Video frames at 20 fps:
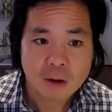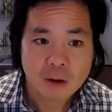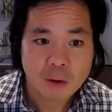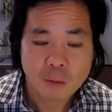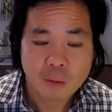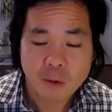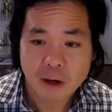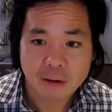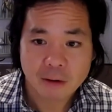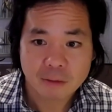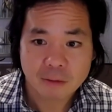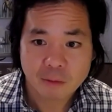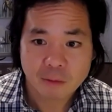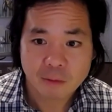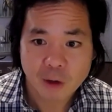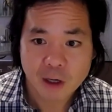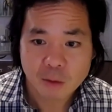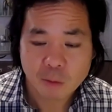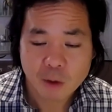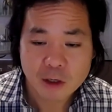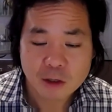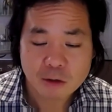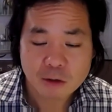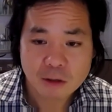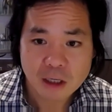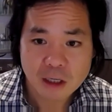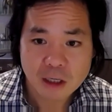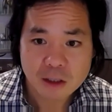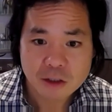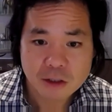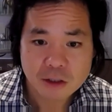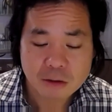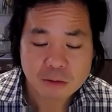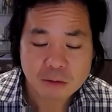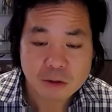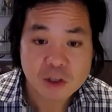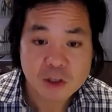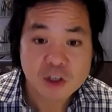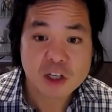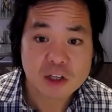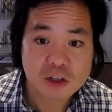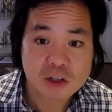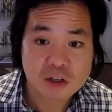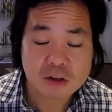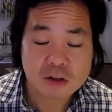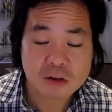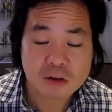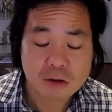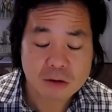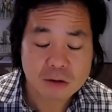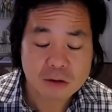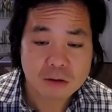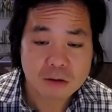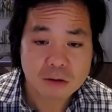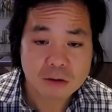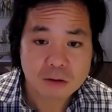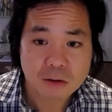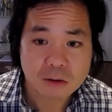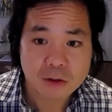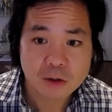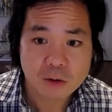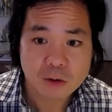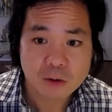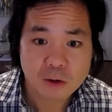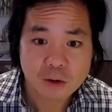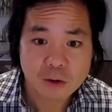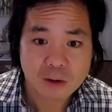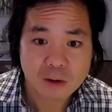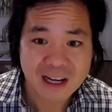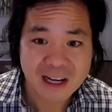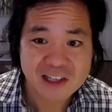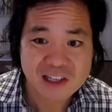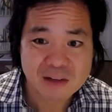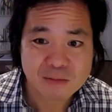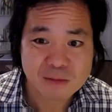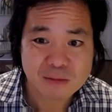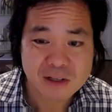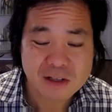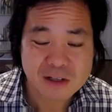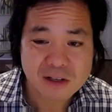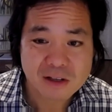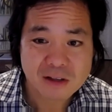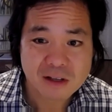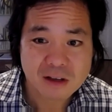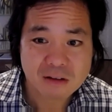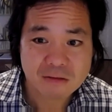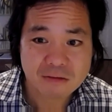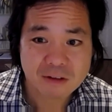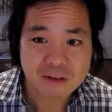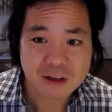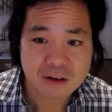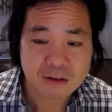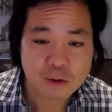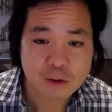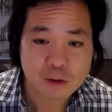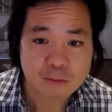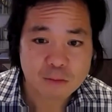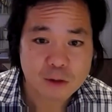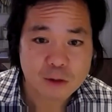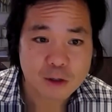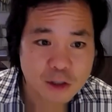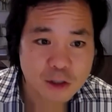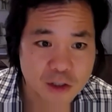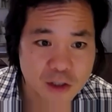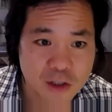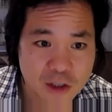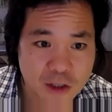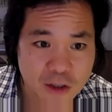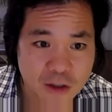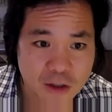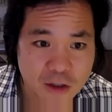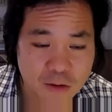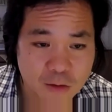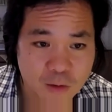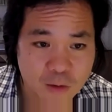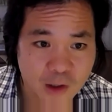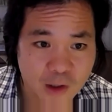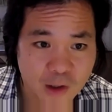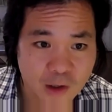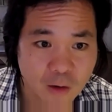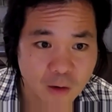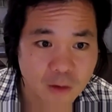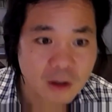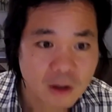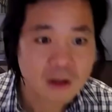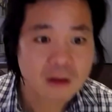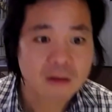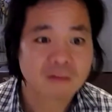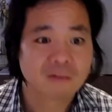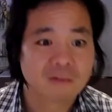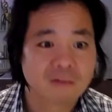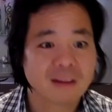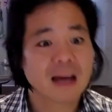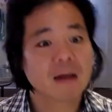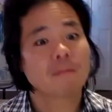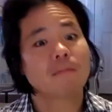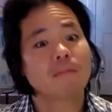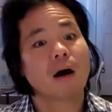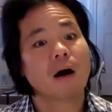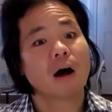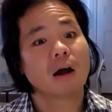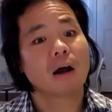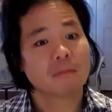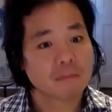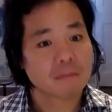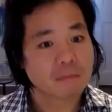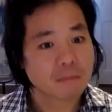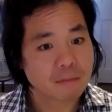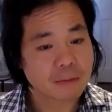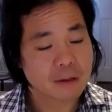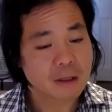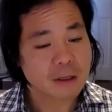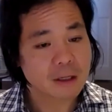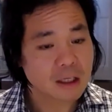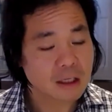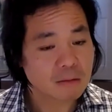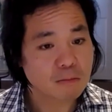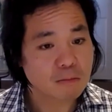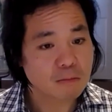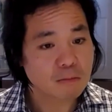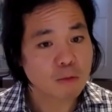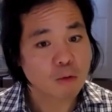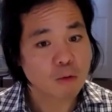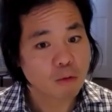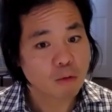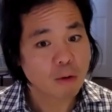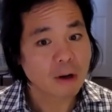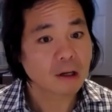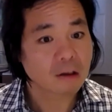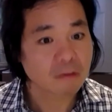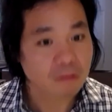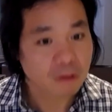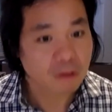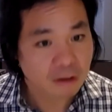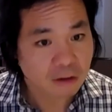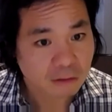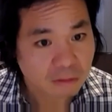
when you need to assist your customers in the event of an emergency or whatnot, that might be more relevant.